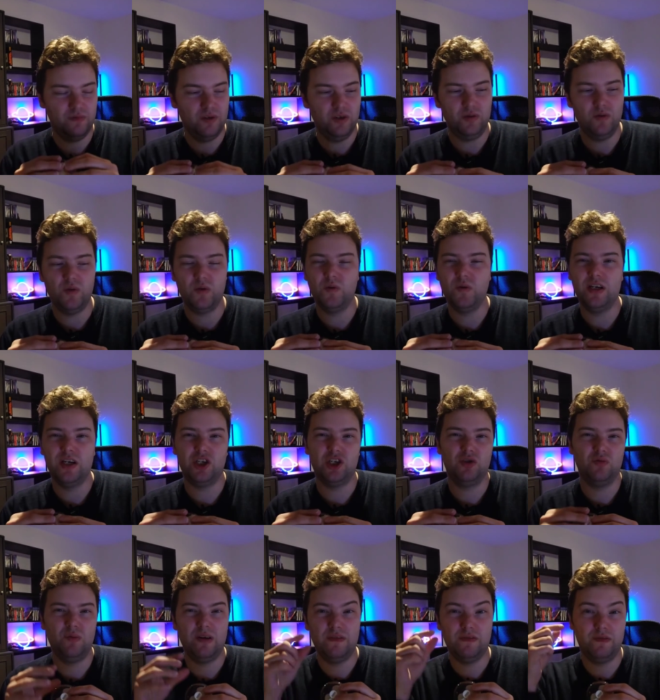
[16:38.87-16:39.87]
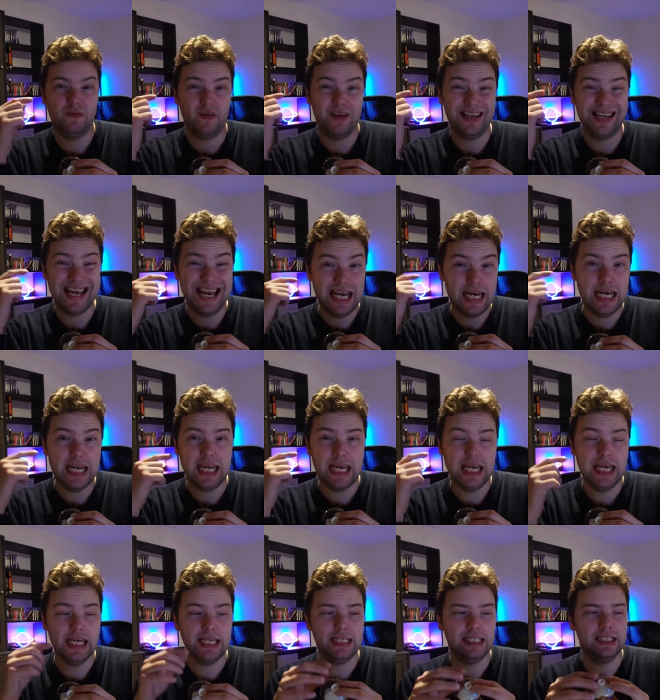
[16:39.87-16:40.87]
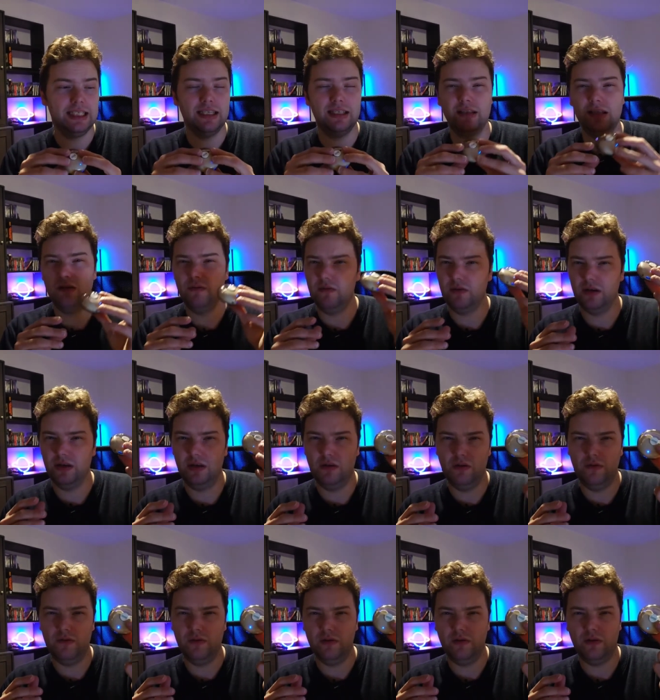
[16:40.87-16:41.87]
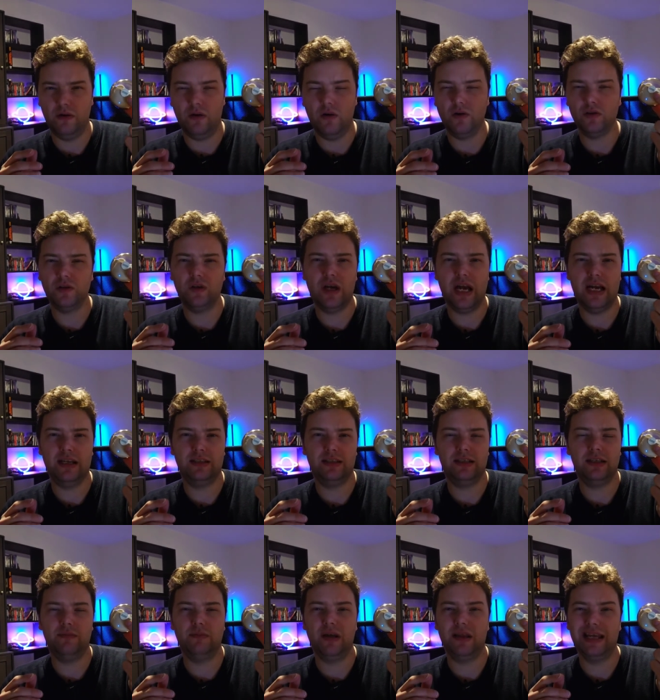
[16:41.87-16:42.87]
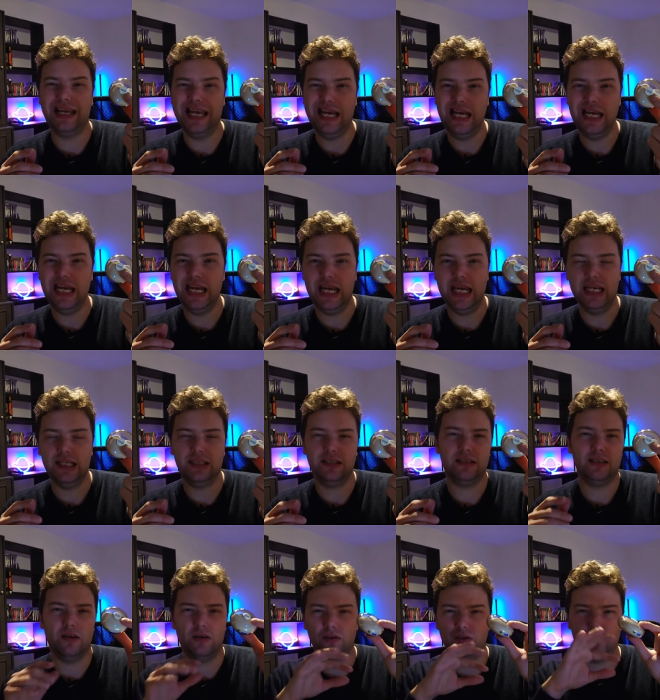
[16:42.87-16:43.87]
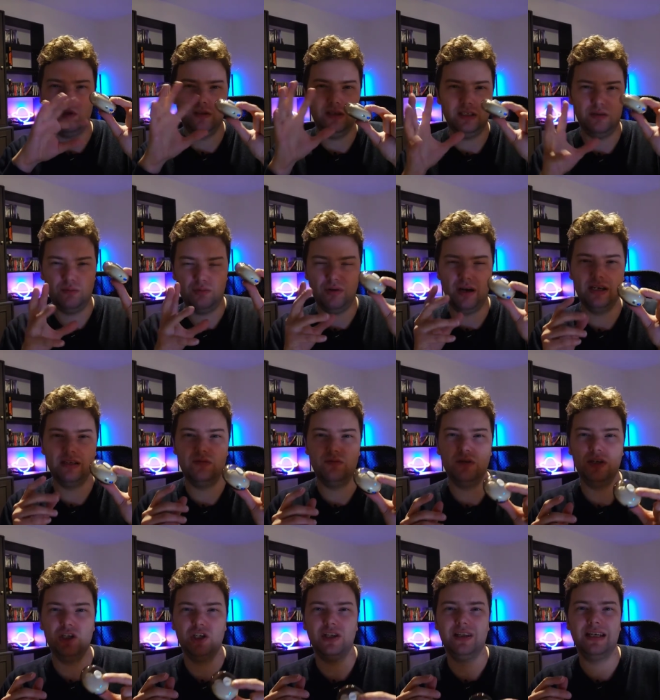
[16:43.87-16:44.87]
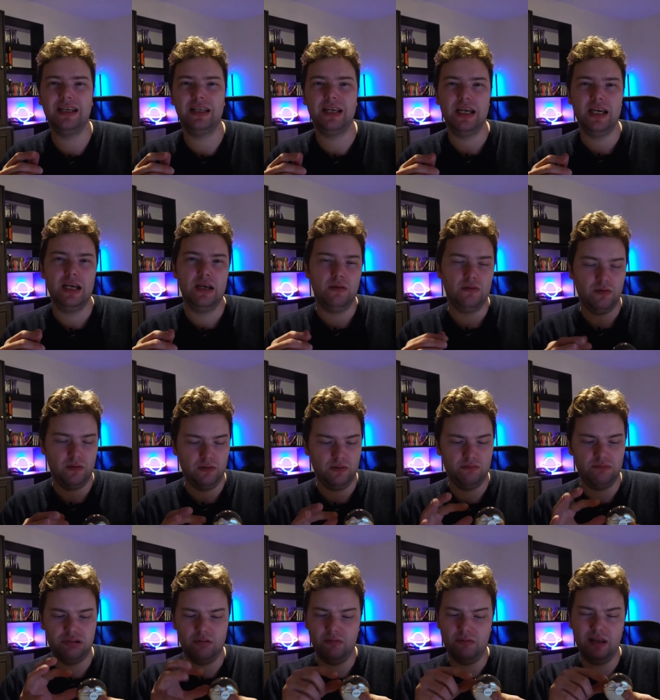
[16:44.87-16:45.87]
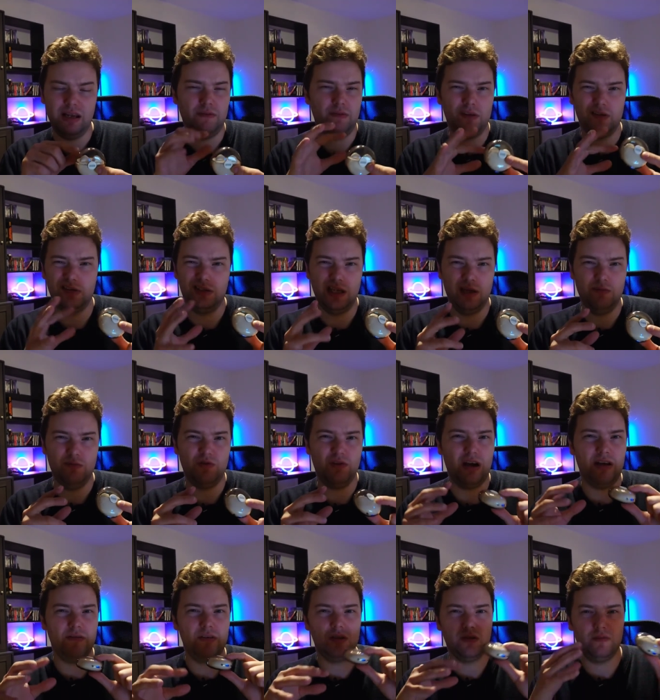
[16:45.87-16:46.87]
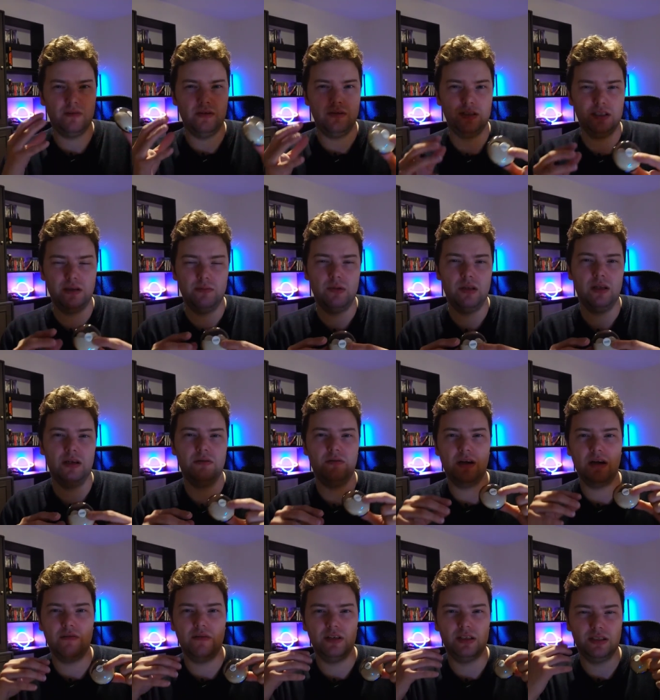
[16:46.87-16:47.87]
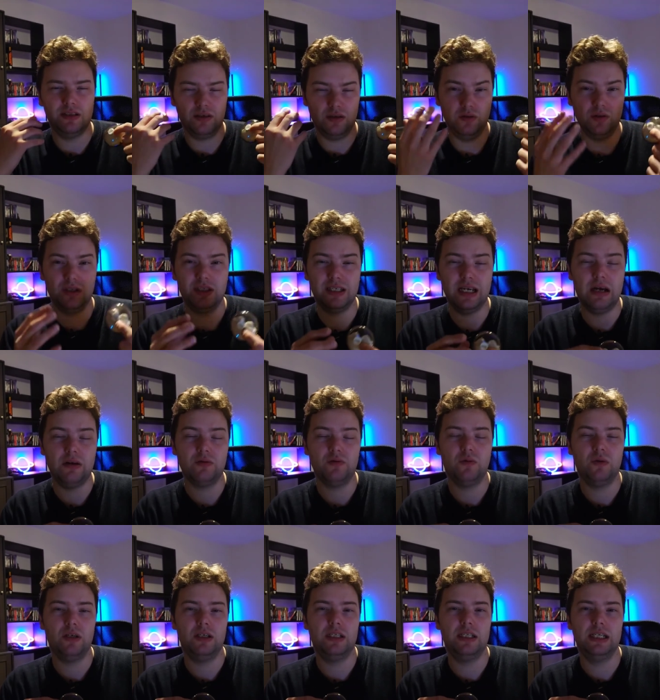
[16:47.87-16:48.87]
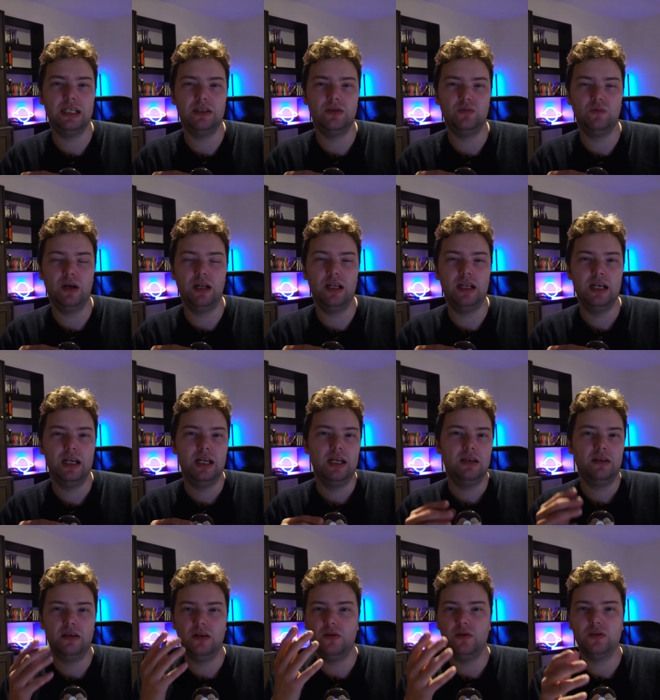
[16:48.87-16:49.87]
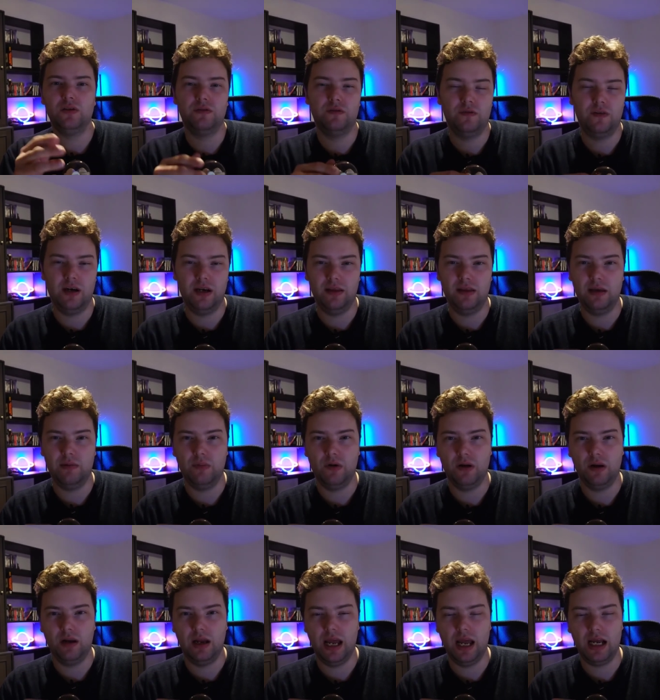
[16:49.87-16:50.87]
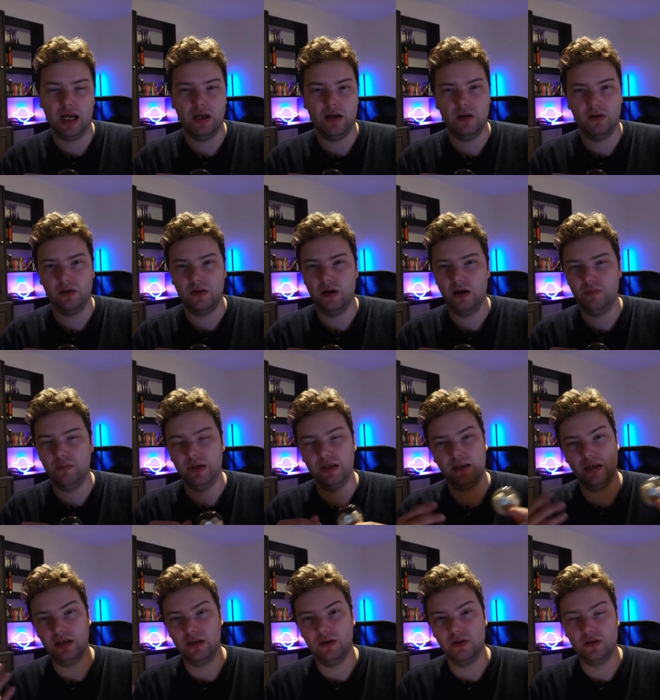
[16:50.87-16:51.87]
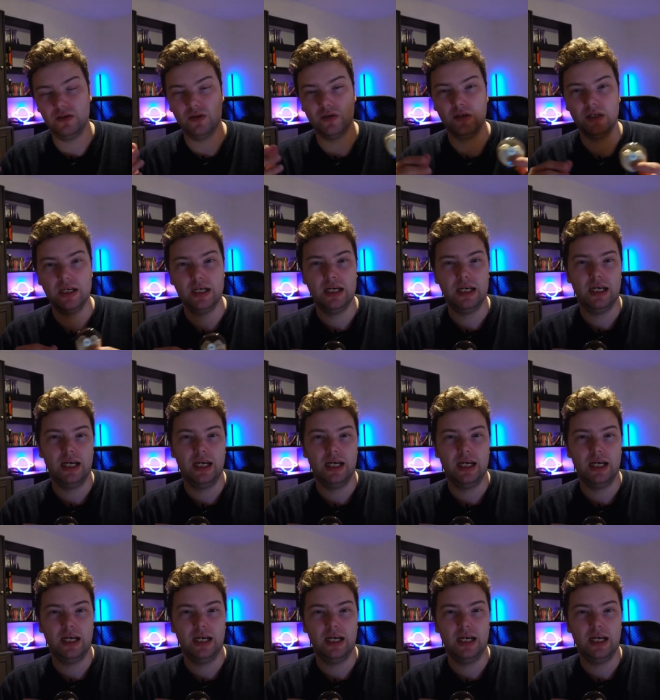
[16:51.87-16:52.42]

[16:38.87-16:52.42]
euro-ish with in-ears, Lenovo also has some other in-ears also in this price region that probably have the same drivers or very similar drivers, good sound quality as well. You can also find them on hekka dot com, and can also